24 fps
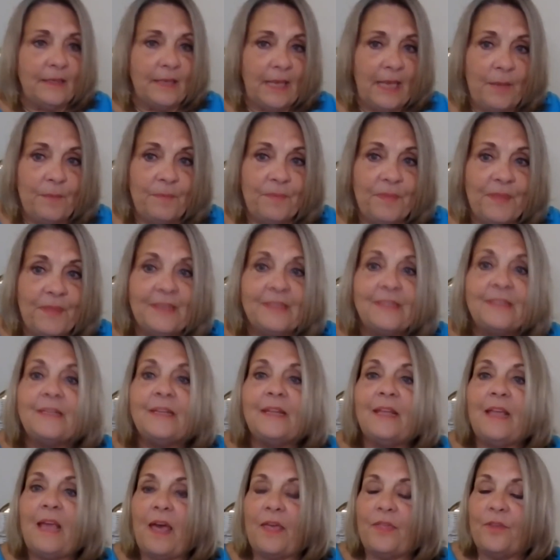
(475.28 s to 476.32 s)
keep things
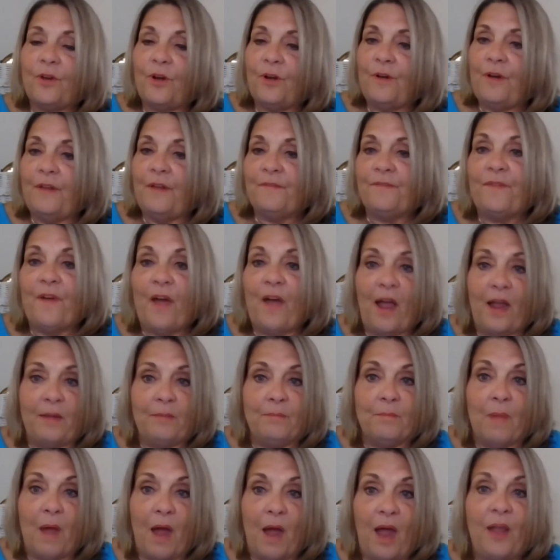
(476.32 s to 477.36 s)
together and
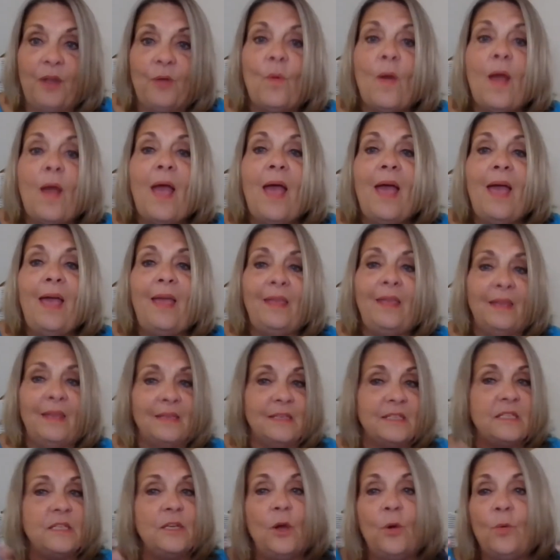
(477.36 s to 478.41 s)
find my way
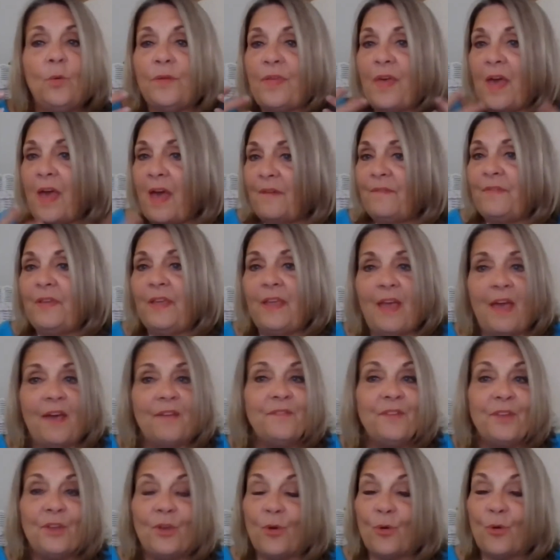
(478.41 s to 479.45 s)
and deal with heavy,
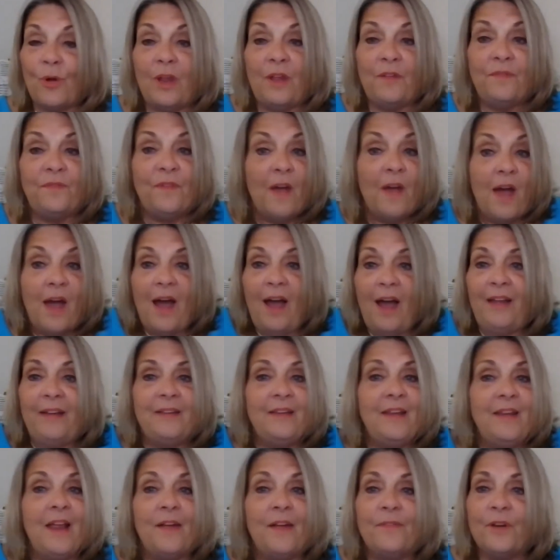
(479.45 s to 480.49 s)
heavy grief.
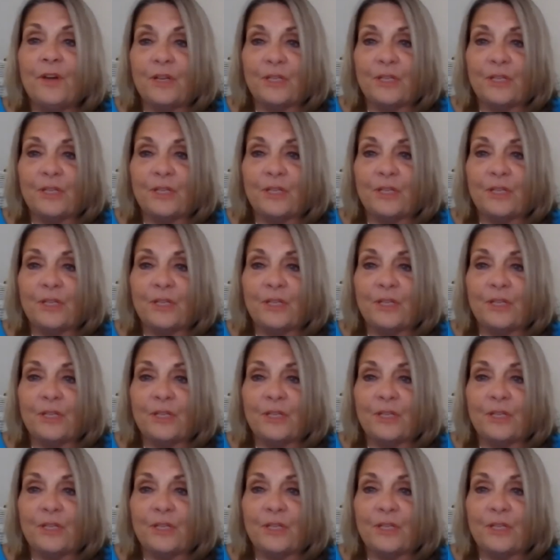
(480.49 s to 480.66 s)
I'd never